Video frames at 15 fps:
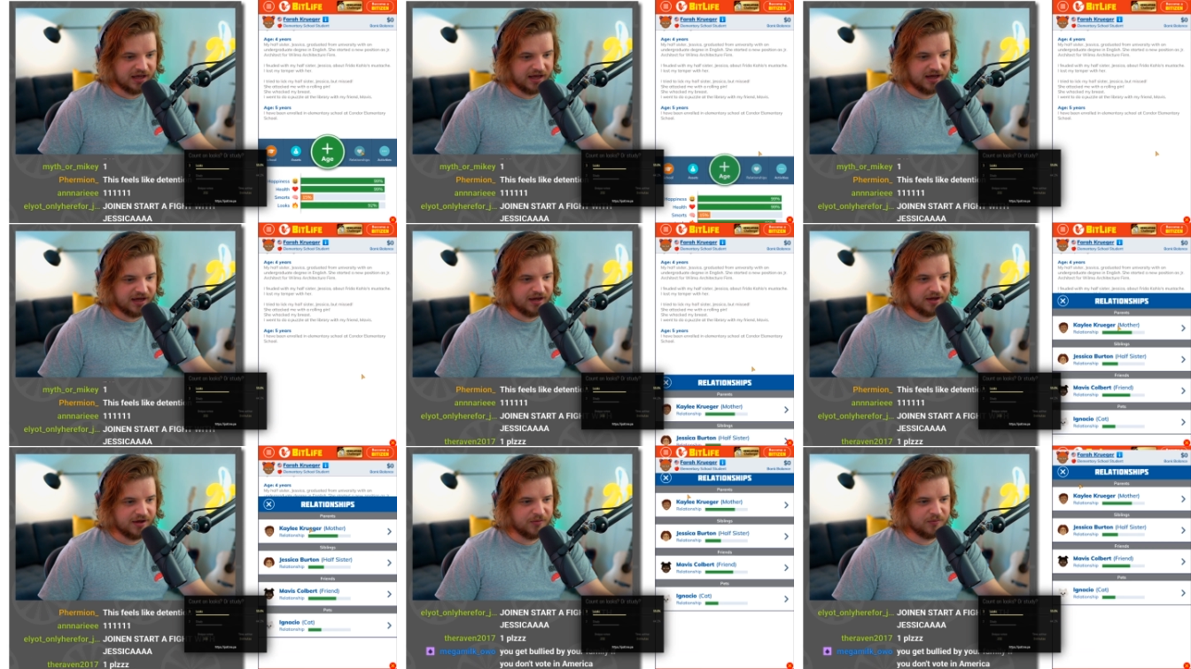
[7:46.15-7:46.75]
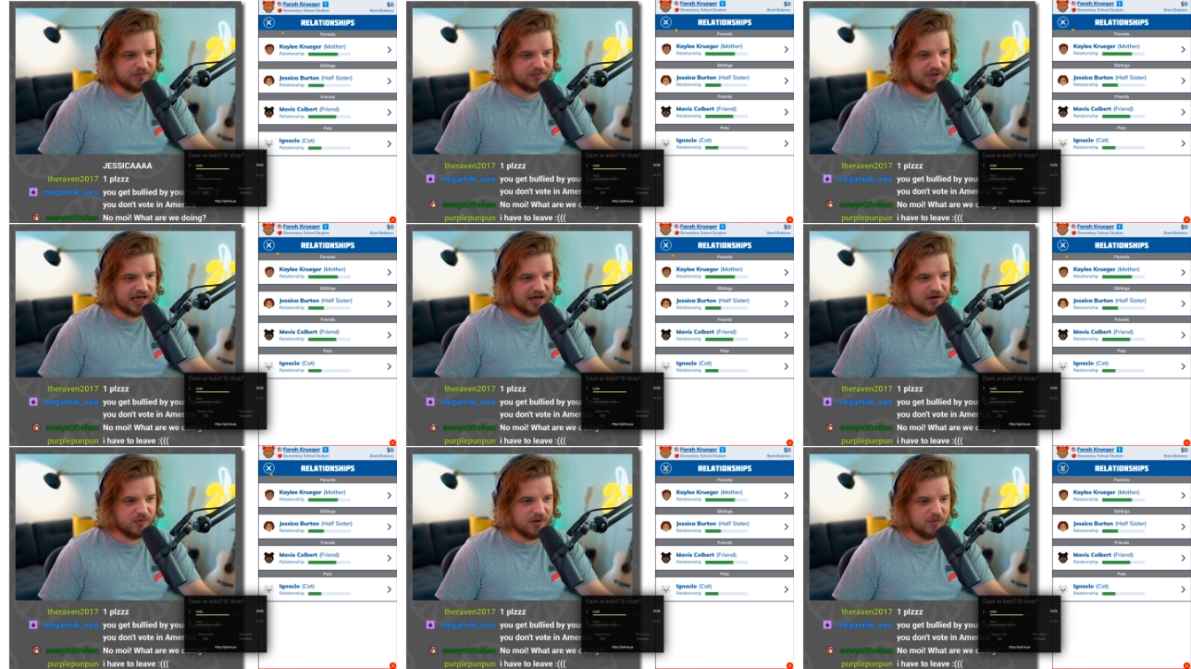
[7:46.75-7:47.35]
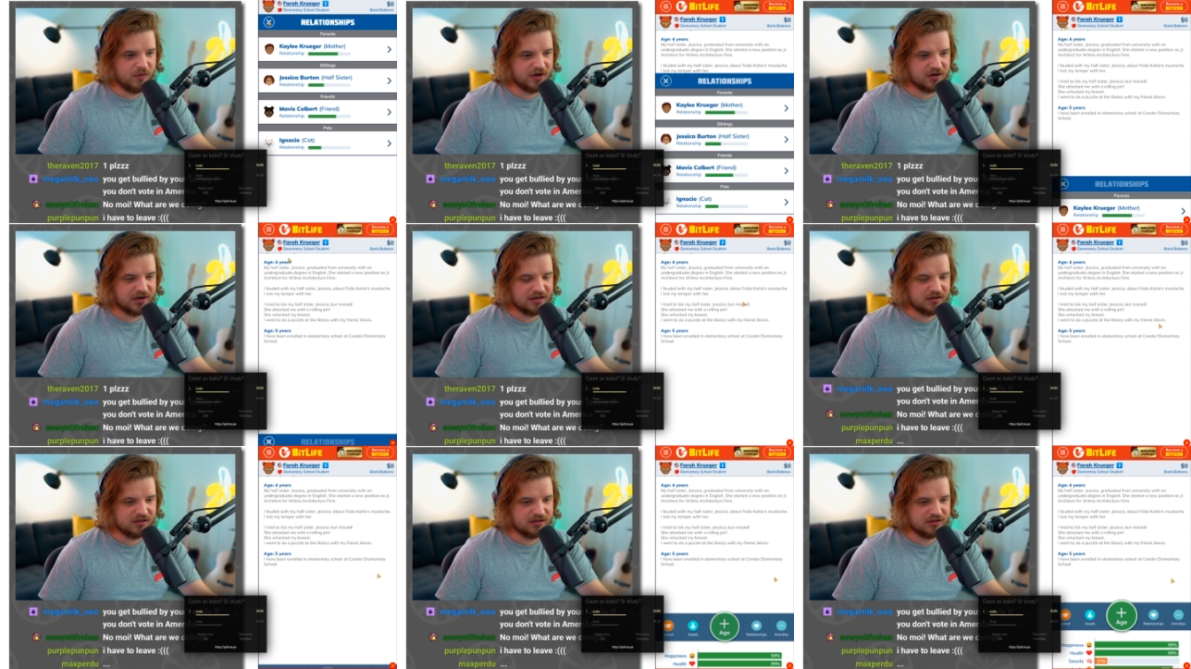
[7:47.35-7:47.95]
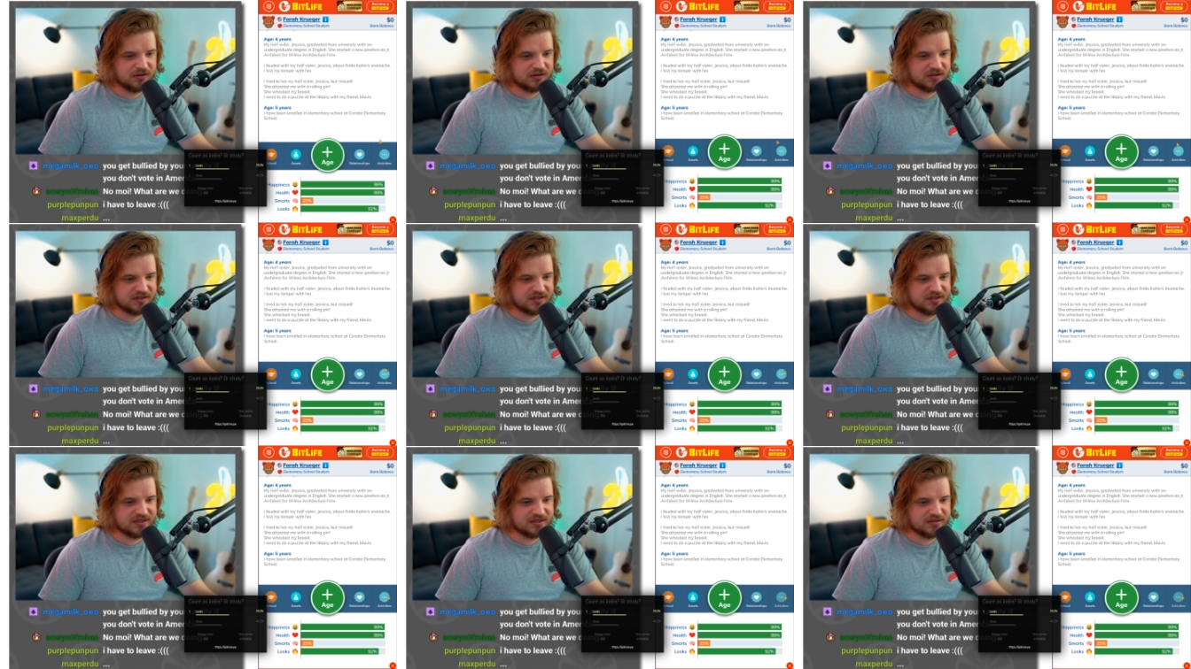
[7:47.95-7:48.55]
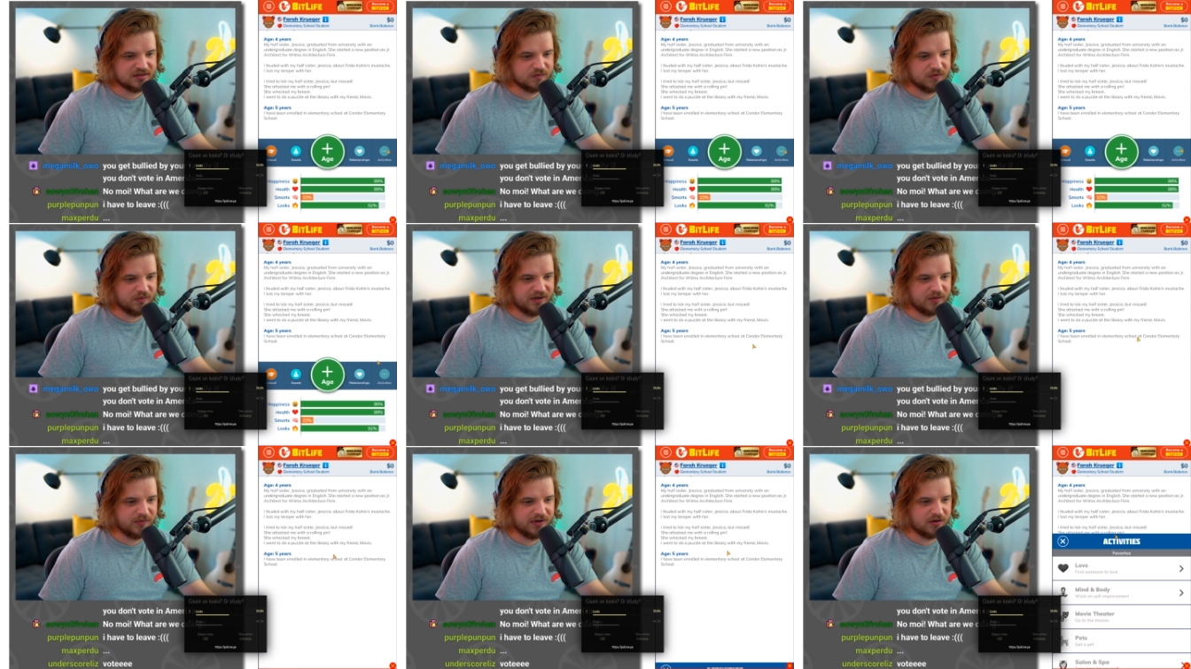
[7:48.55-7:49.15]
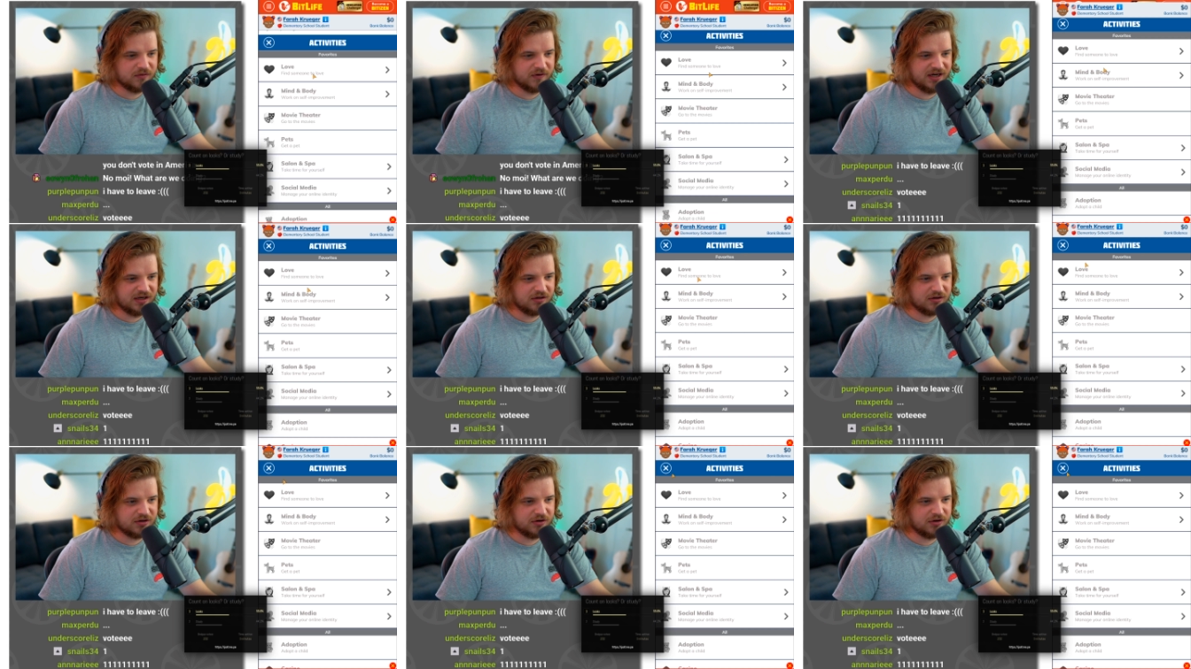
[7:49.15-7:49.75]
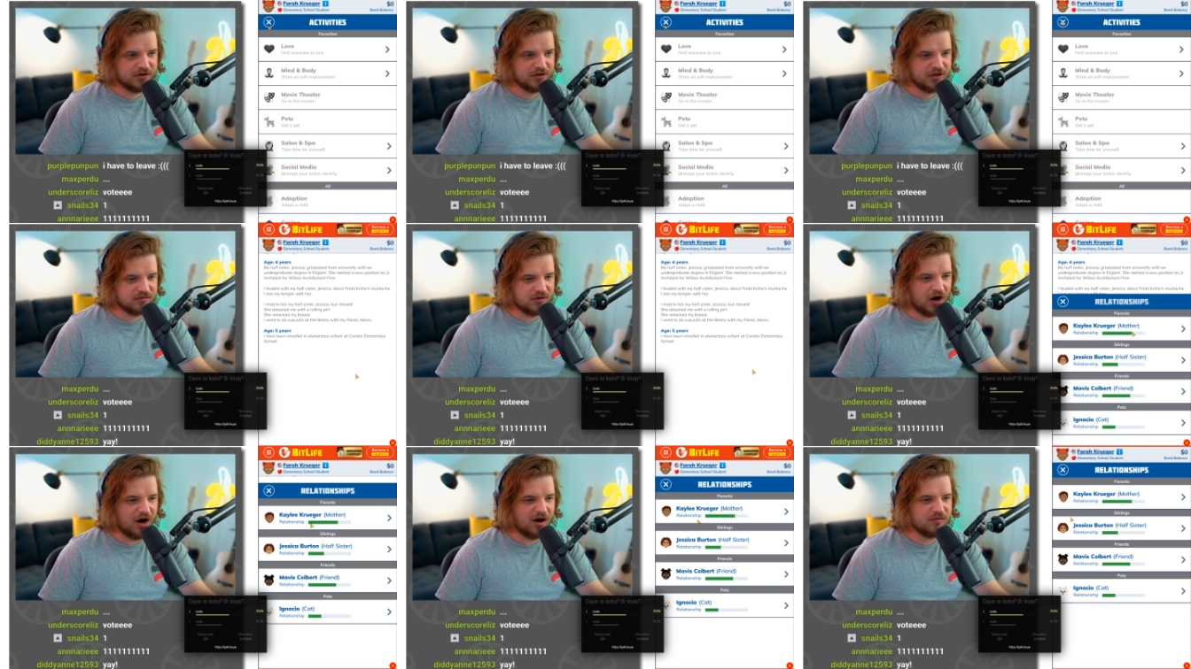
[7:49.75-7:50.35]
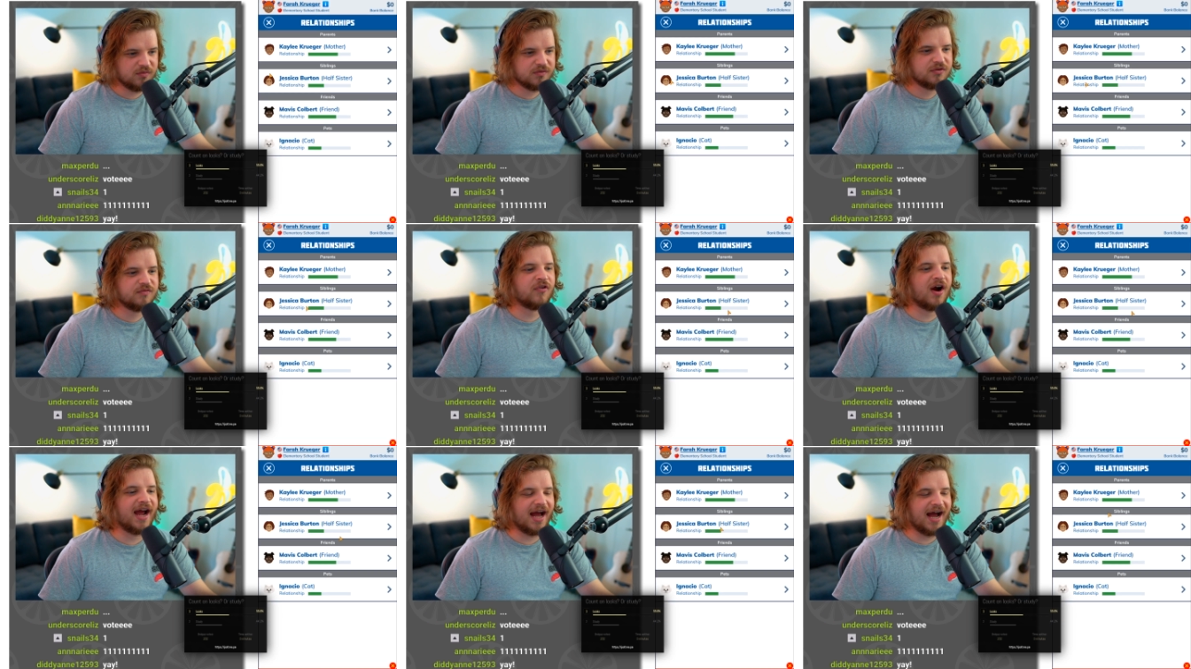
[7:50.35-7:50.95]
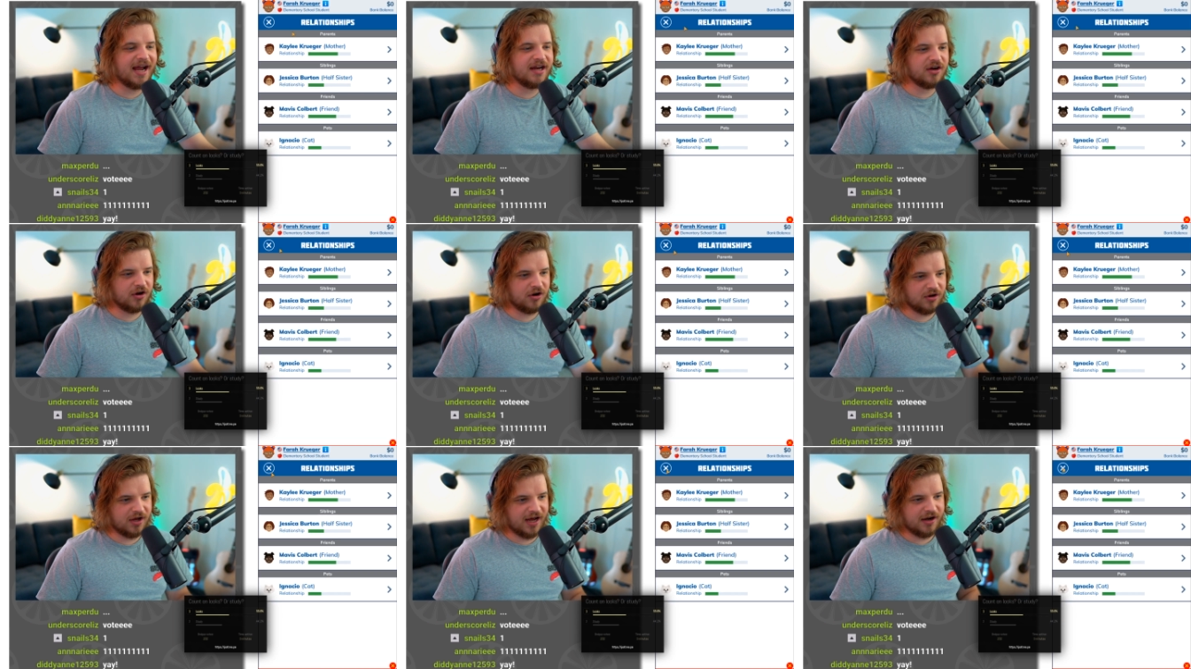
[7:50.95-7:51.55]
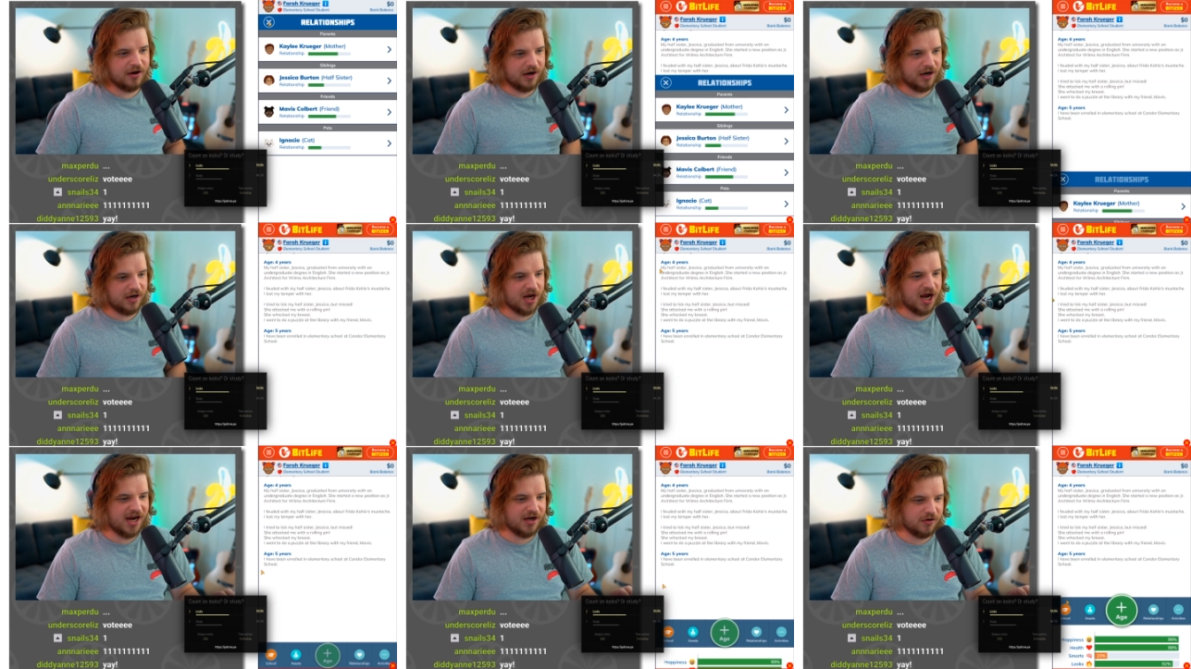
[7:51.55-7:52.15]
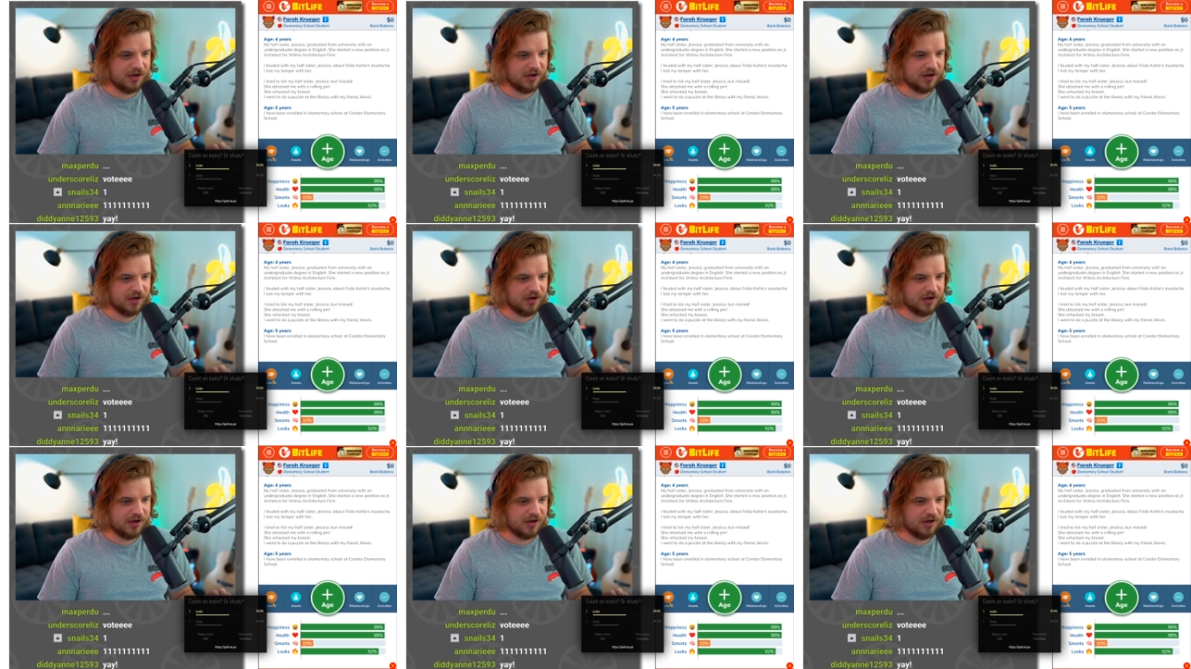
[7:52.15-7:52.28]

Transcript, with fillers: Um, how do we work on our looks? Well, we, we already look good. Oh, right. I know. I know. I know. I know.